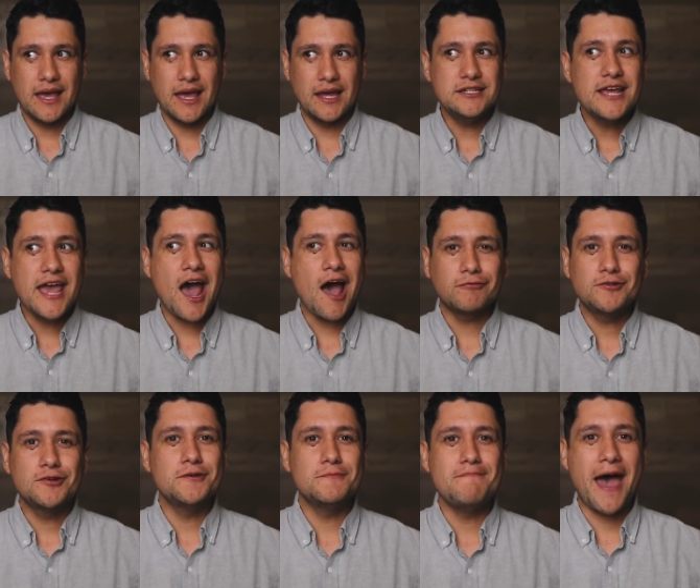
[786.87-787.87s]
And you have
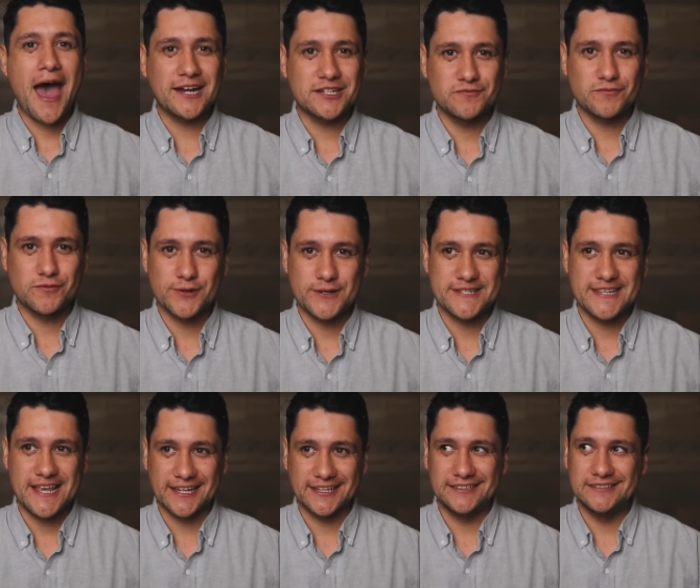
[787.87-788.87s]
to imagine for a
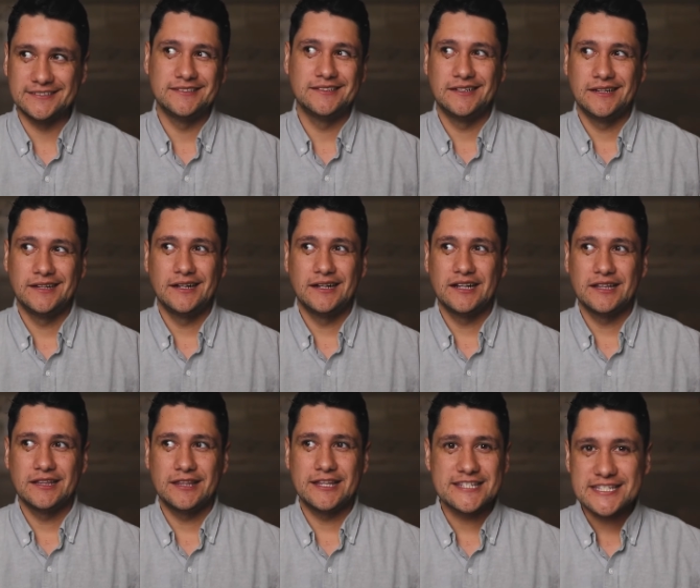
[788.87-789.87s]
second
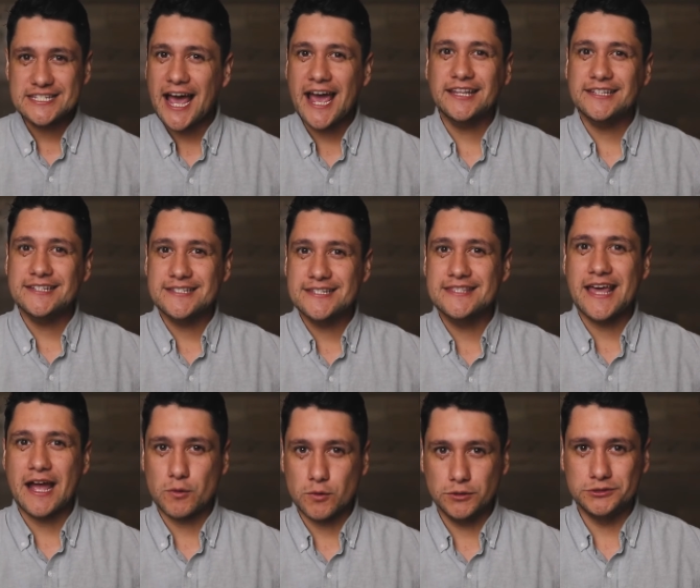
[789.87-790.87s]
the silence in
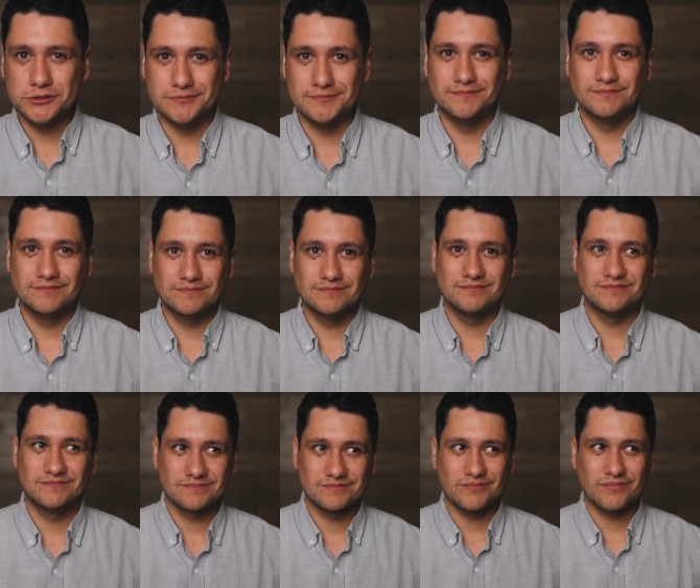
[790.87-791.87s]
that room.
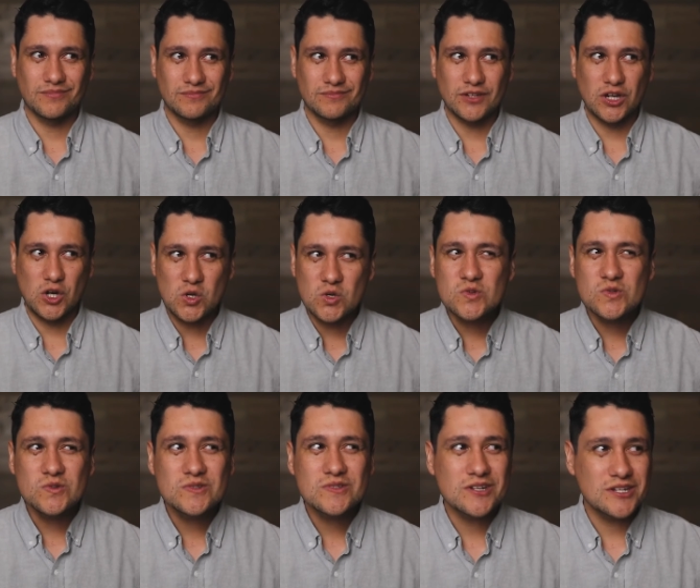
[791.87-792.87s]

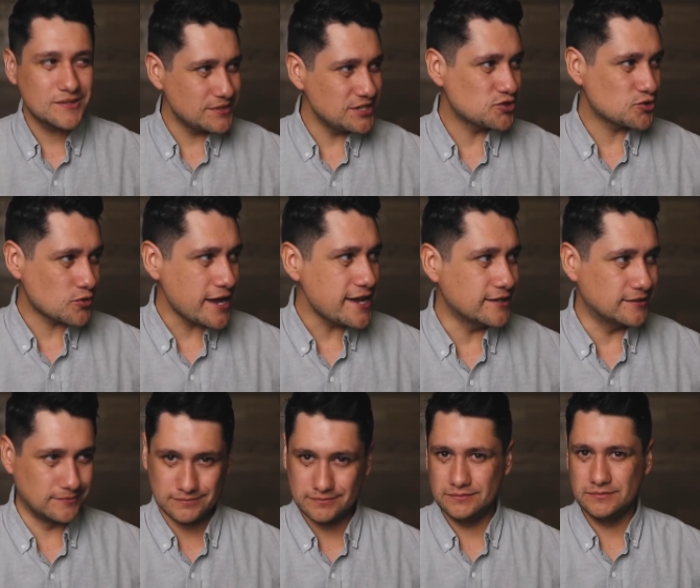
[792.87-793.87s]
Who's going to betray
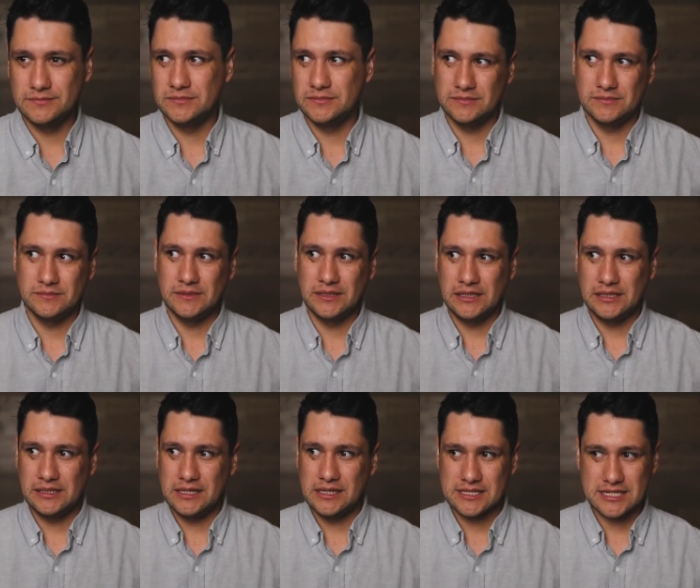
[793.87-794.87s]
him?
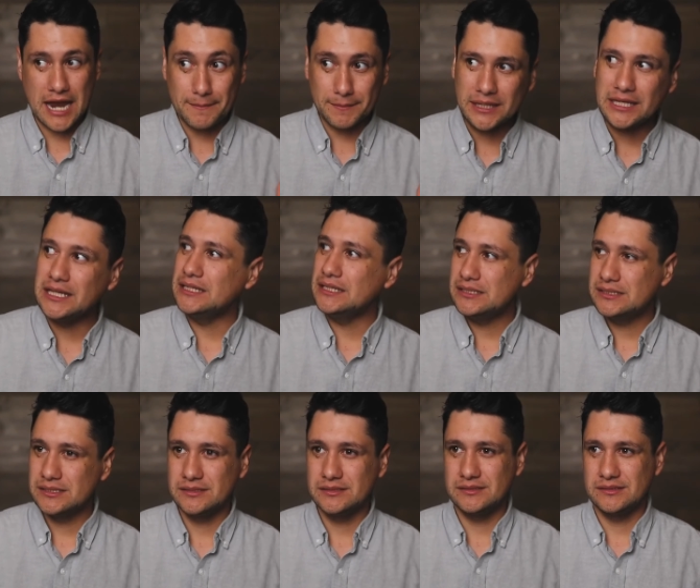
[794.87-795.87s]
It's not me.
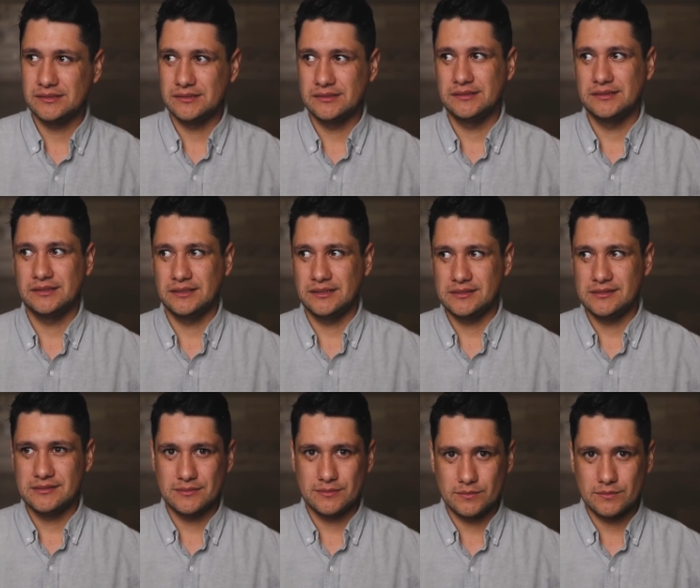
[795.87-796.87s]

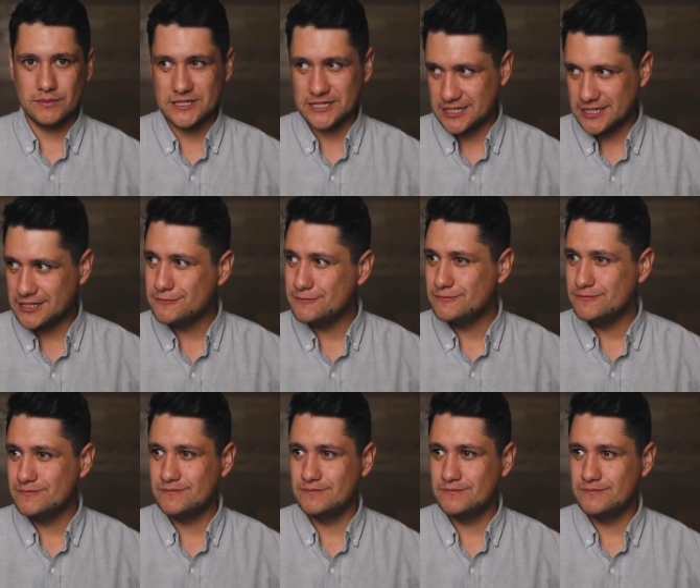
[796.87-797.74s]
Is it him?